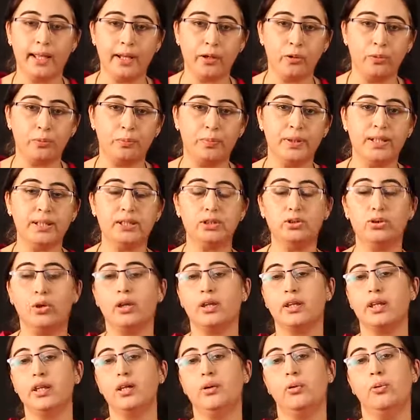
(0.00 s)
lakh rupees
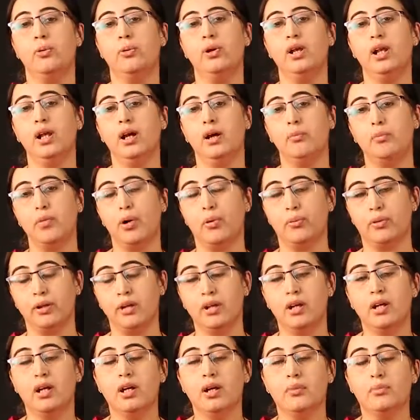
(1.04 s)
not the whole amount
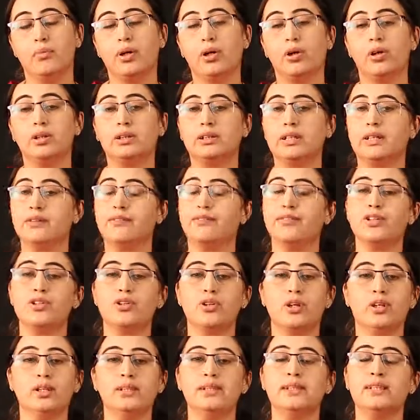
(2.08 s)
because if
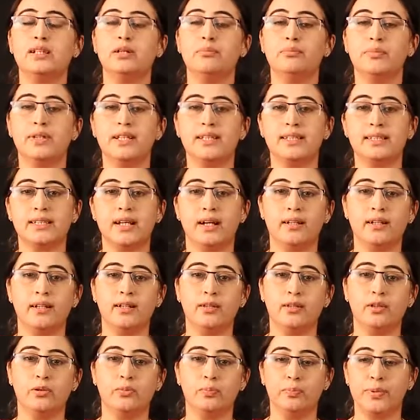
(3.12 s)
insurance company
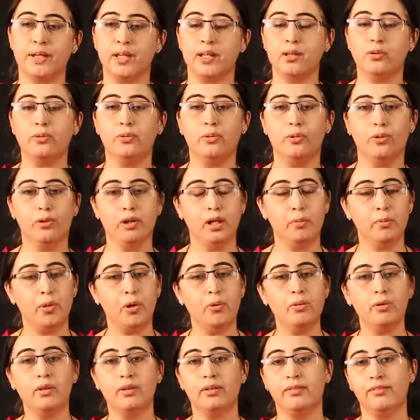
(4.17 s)
started pay you whole
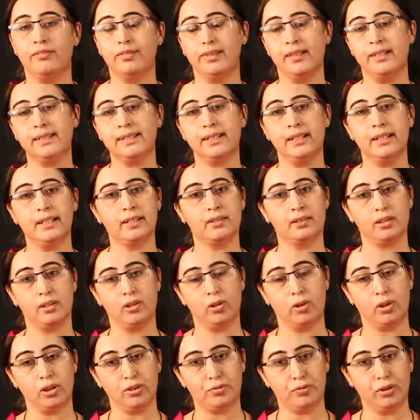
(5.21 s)
amount first it is a
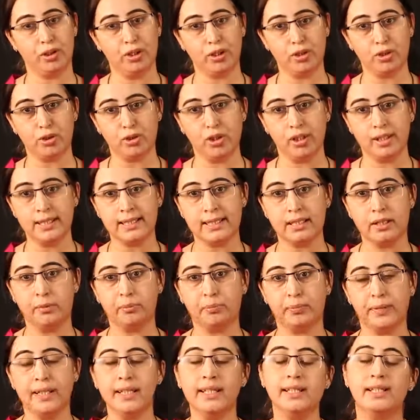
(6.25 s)
loss for insurance
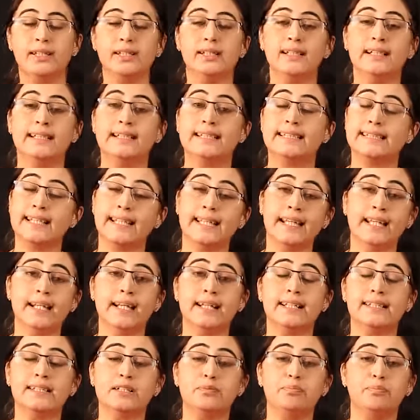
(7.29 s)
company
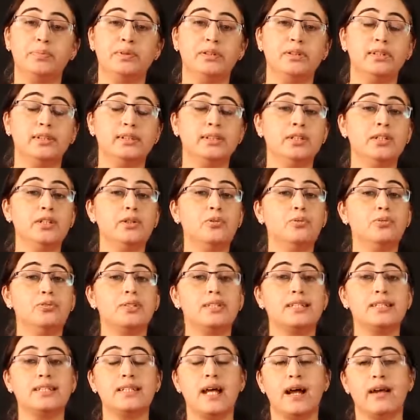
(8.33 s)
second as a person you
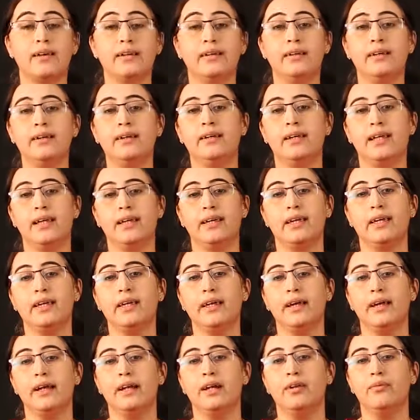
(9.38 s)
started
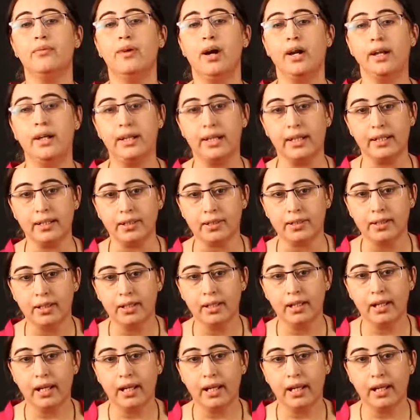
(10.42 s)
taking advantage